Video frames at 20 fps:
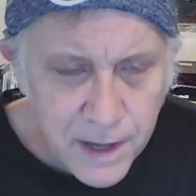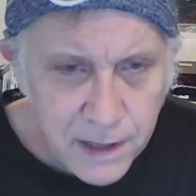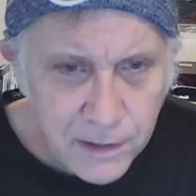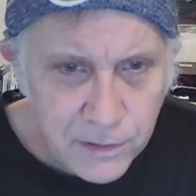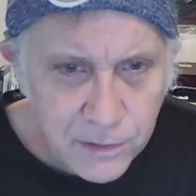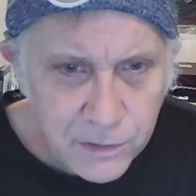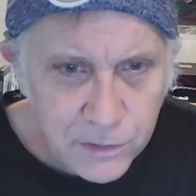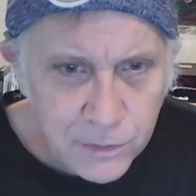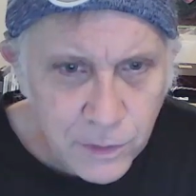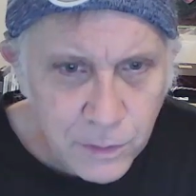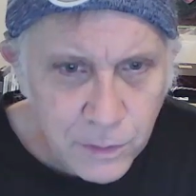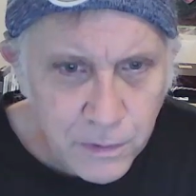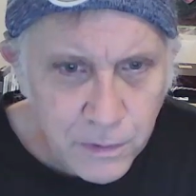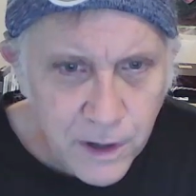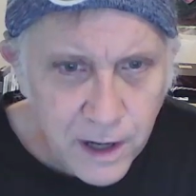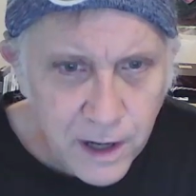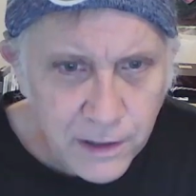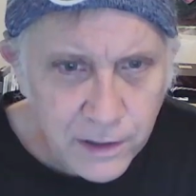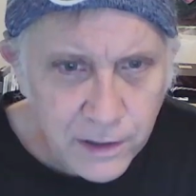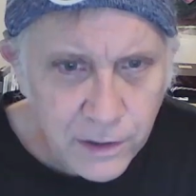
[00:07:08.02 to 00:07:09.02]
in
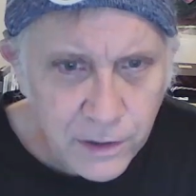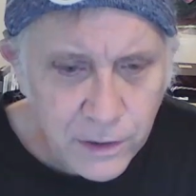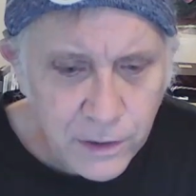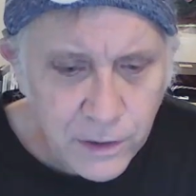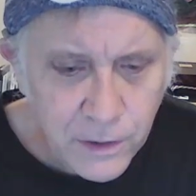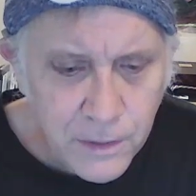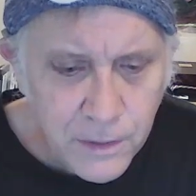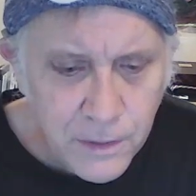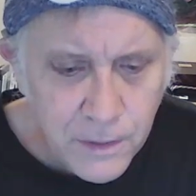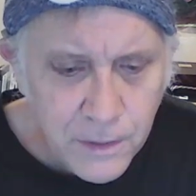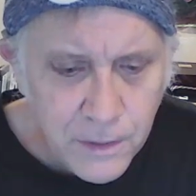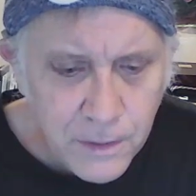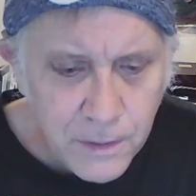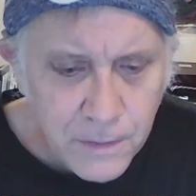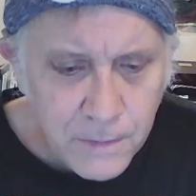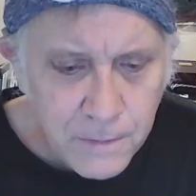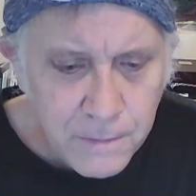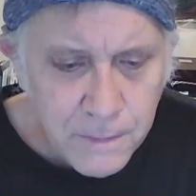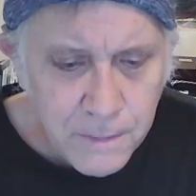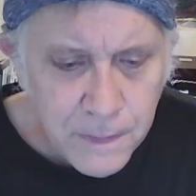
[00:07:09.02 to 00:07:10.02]
balance with predator
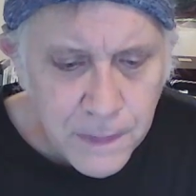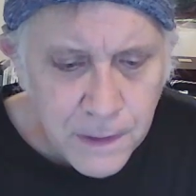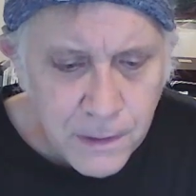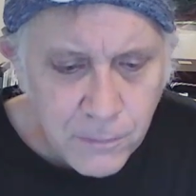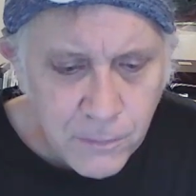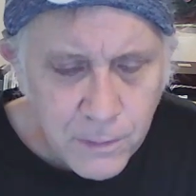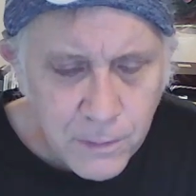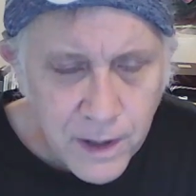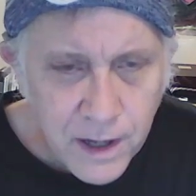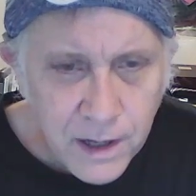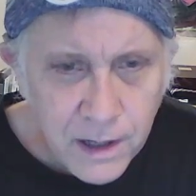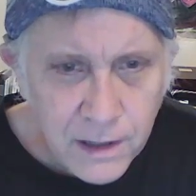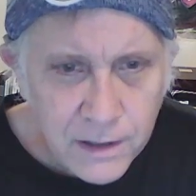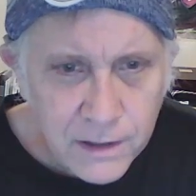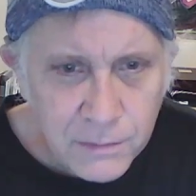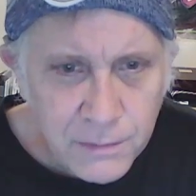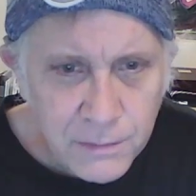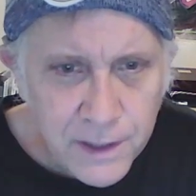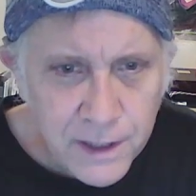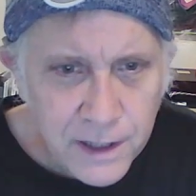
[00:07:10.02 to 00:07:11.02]

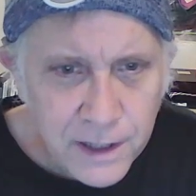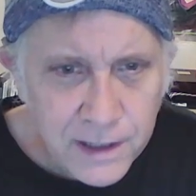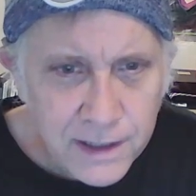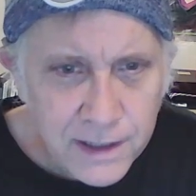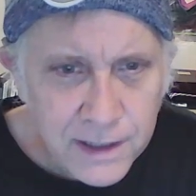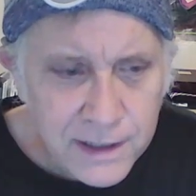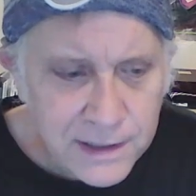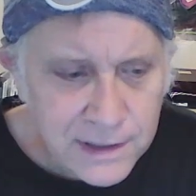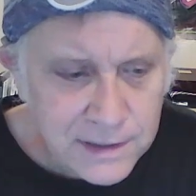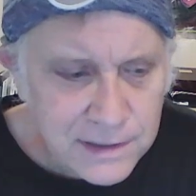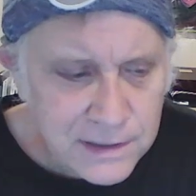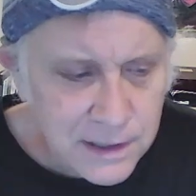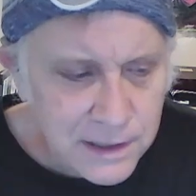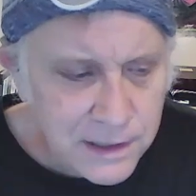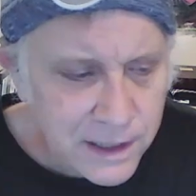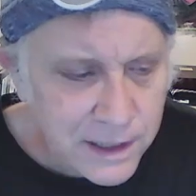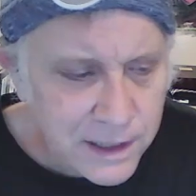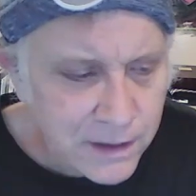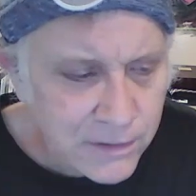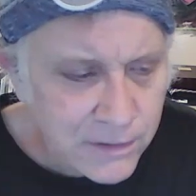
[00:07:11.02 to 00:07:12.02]
reminds me
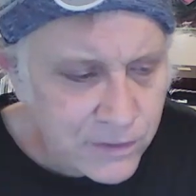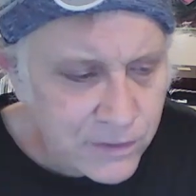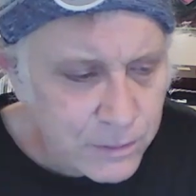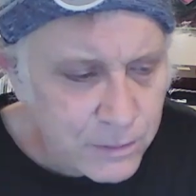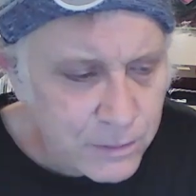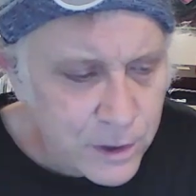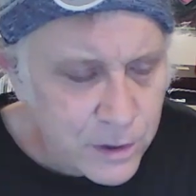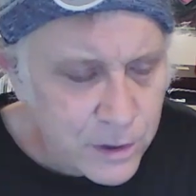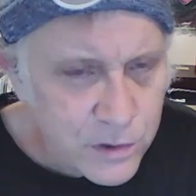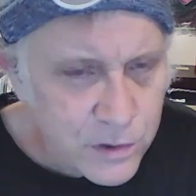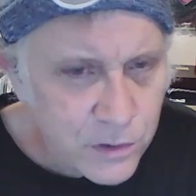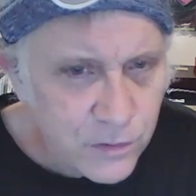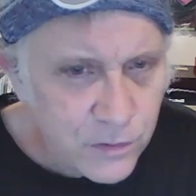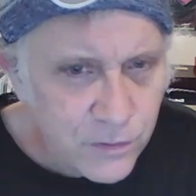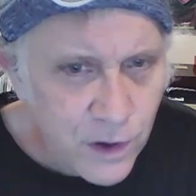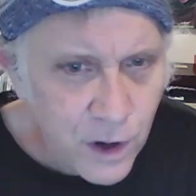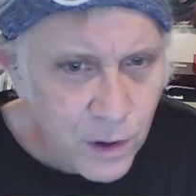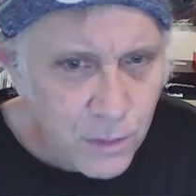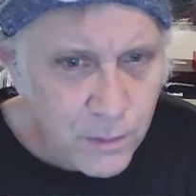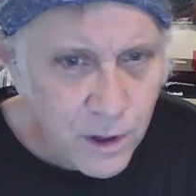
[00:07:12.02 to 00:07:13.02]
uneasily of the
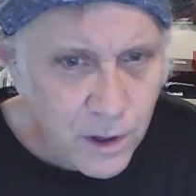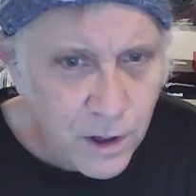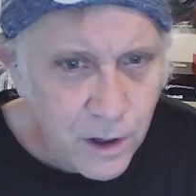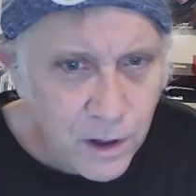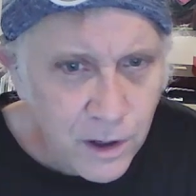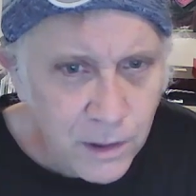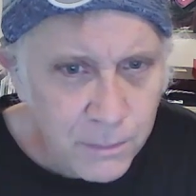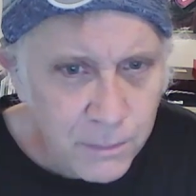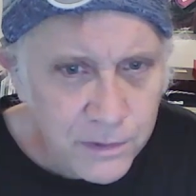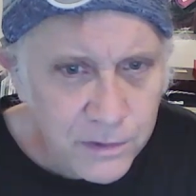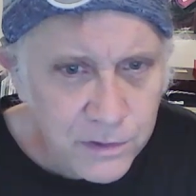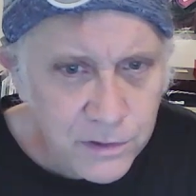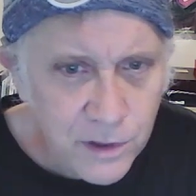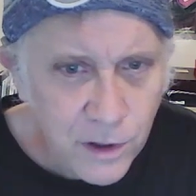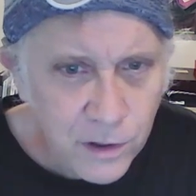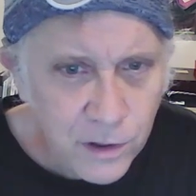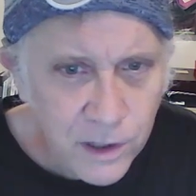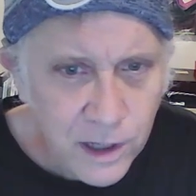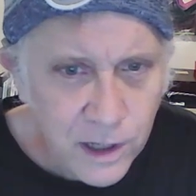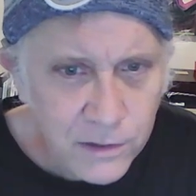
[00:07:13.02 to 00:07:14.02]
Mutual of Omaha
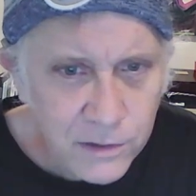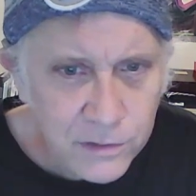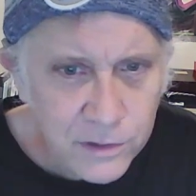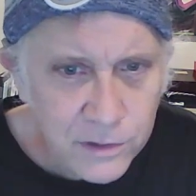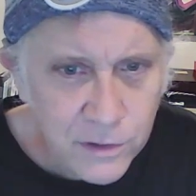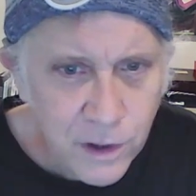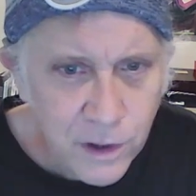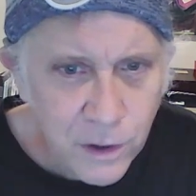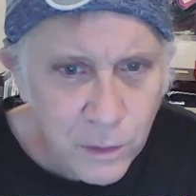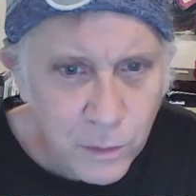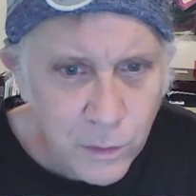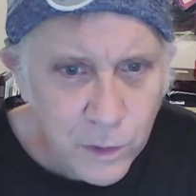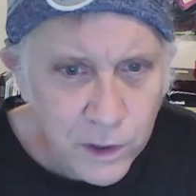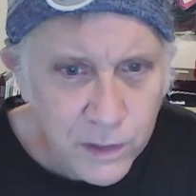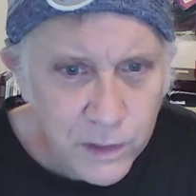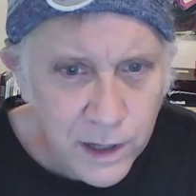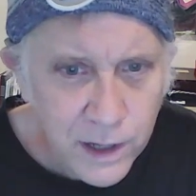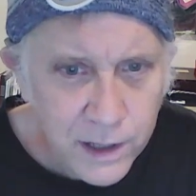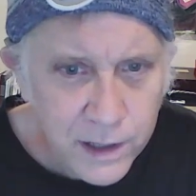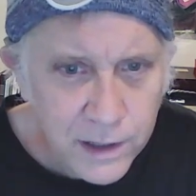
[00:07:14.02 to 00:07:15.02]
episode I
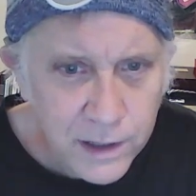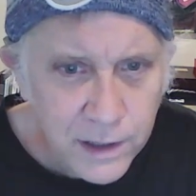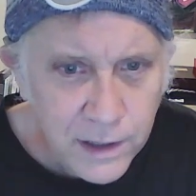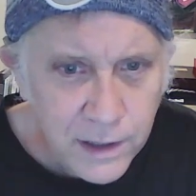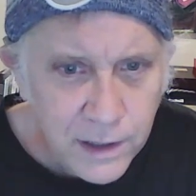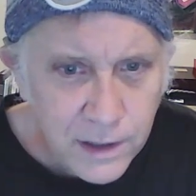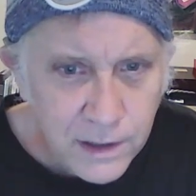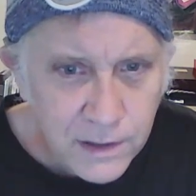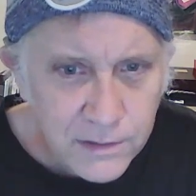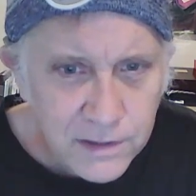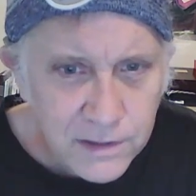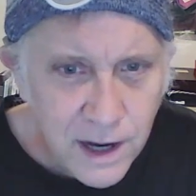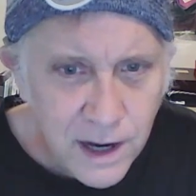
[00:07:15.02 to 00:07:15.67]
saw where they